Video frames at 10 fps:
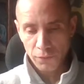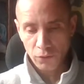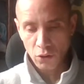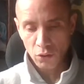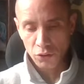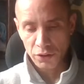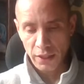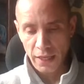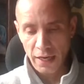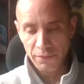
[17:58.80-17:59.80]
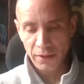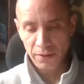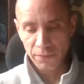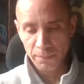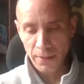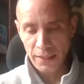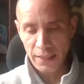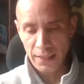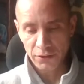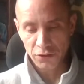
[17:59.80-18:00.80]
Of course, even if many
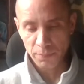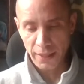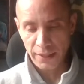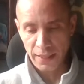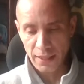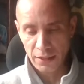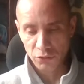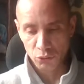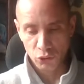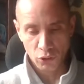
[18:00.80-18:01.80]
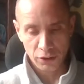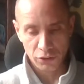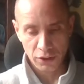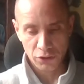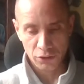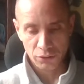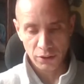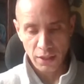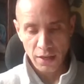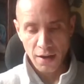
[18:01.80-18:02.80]
electors make their electoral choice on
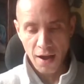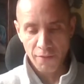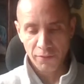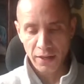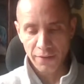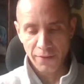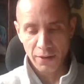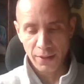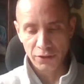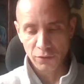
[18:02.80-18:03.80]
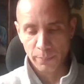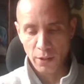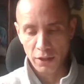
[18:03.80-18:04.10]
issues other than their evaluation of